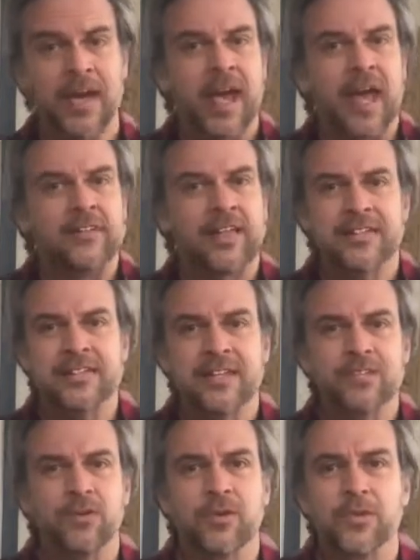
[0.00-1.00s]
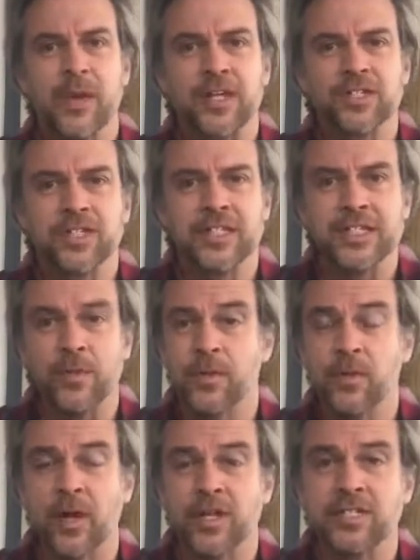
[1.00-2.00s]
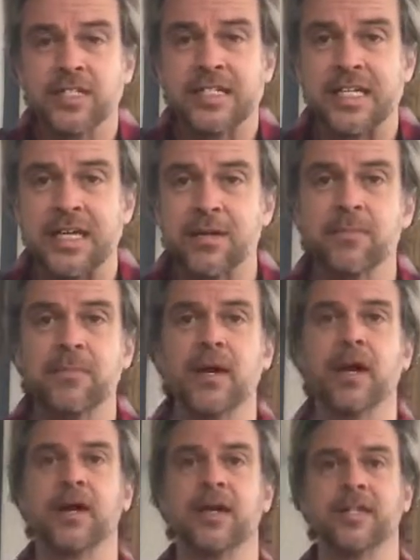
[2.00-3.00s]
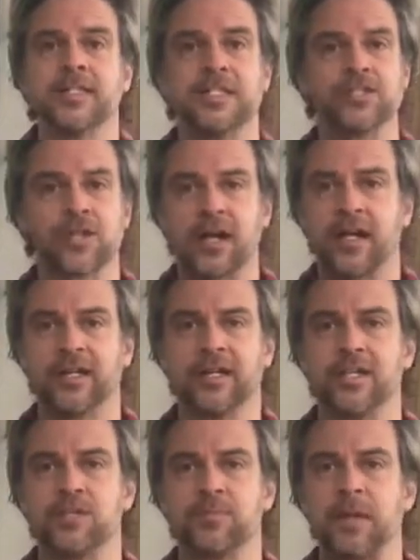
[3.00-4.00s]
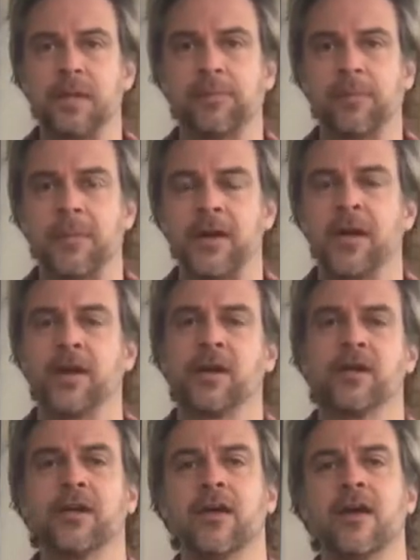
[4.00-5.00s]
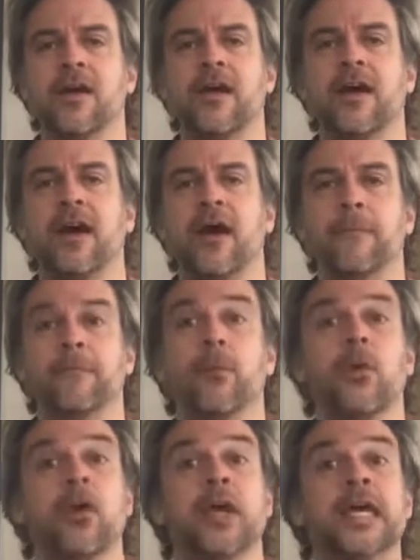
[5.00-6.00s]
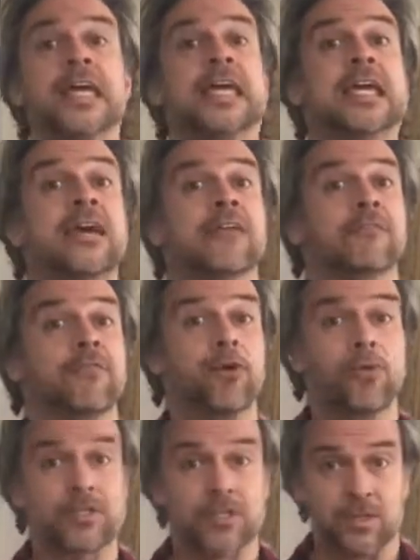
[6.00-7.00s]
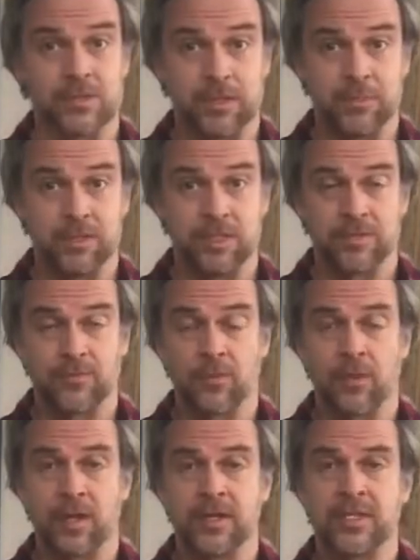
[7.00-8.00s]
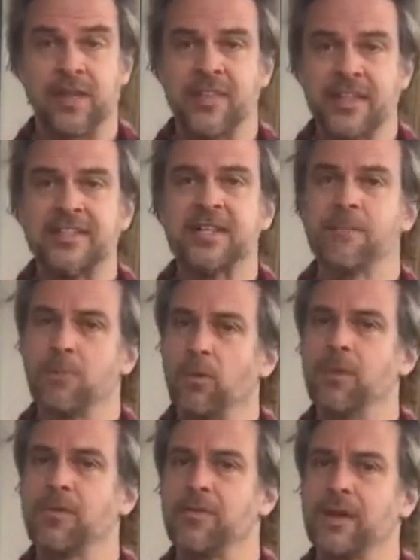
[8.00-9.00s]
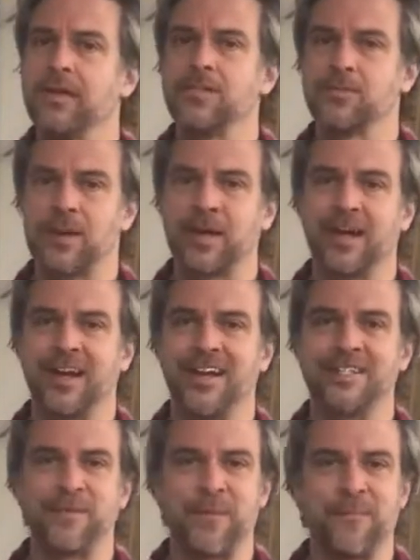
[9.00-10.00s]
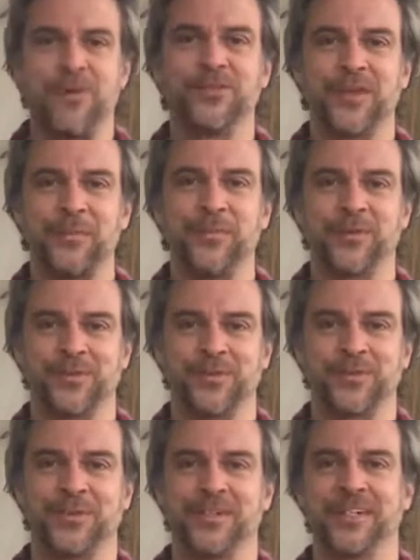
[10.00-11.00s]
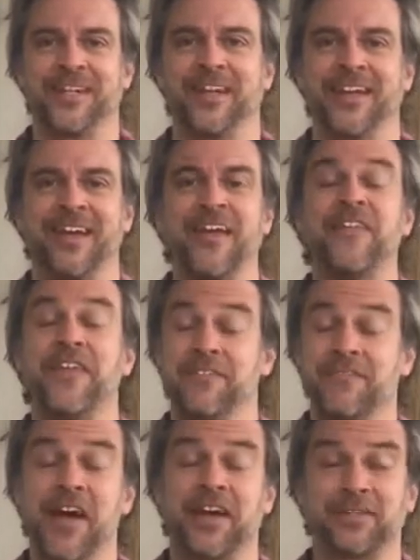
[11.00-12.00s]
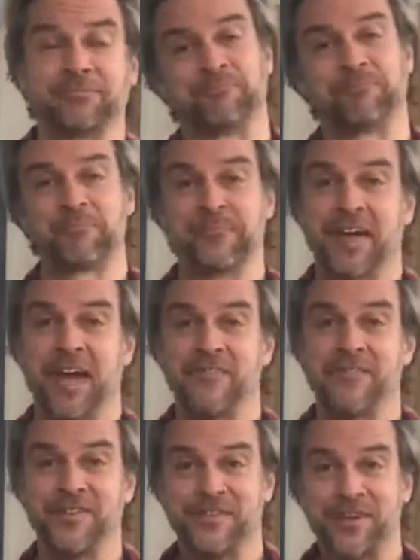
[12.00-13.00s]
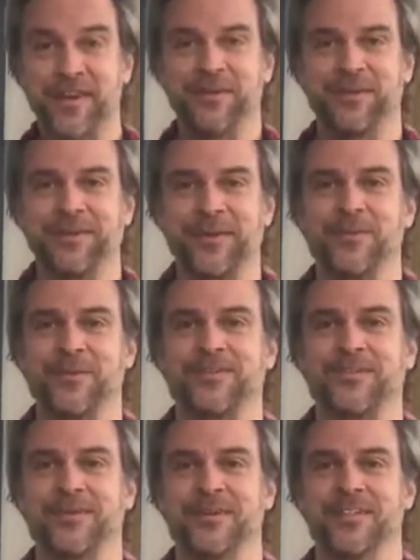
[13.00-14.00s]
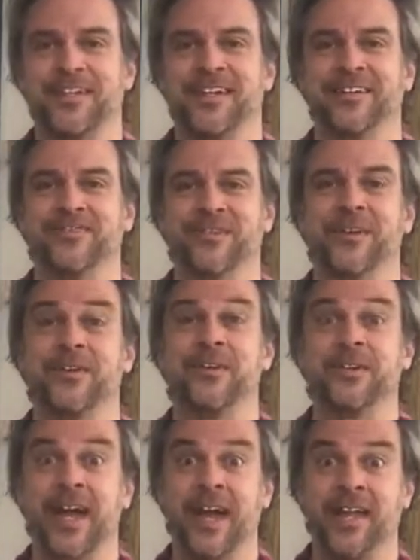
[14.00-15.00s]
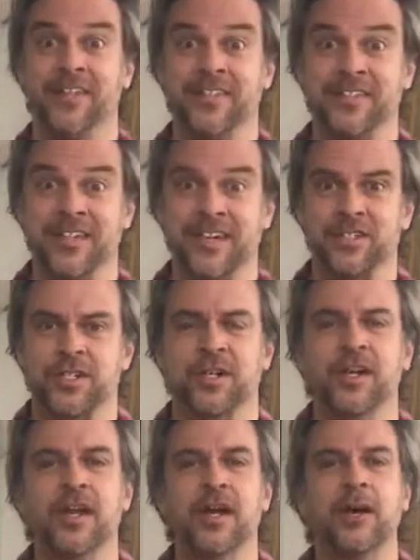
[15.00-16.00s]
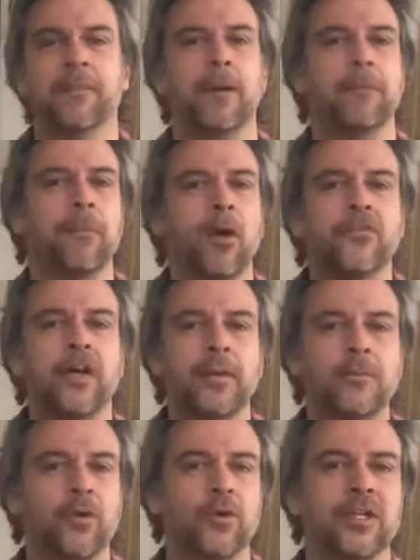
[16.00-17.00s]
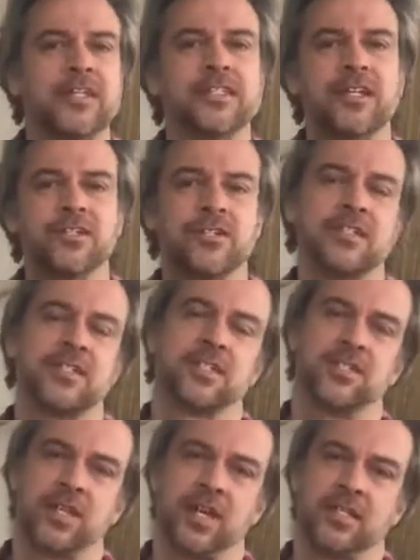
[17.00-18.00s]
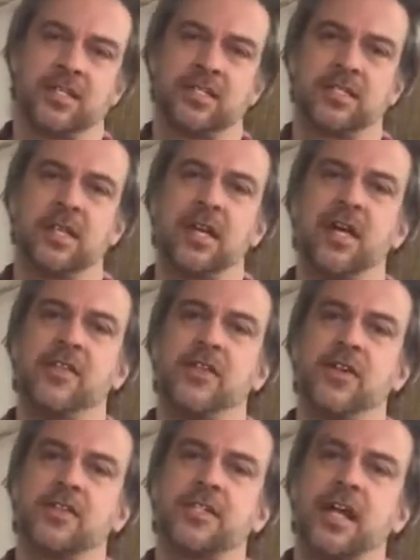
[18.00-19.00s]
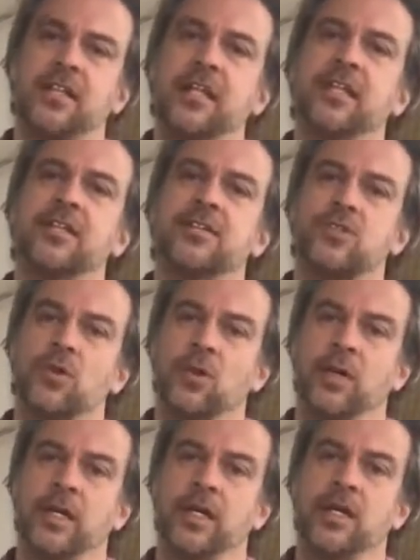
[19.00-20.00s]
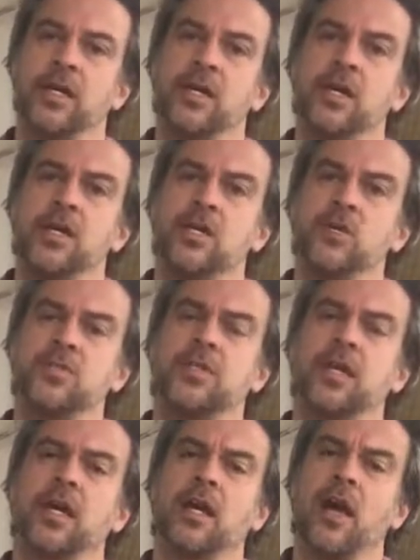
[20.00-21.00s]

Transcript: And that's not a story that we actually see. We don't actually see him in teacher college being prepared. He evokes those images for us. And that's an important thing to recognize about multimodal storytelling. In fact, I haven't defined multimodal storytelling for you yet in this lecture, but multimodal essentially suggests that you're telling the story using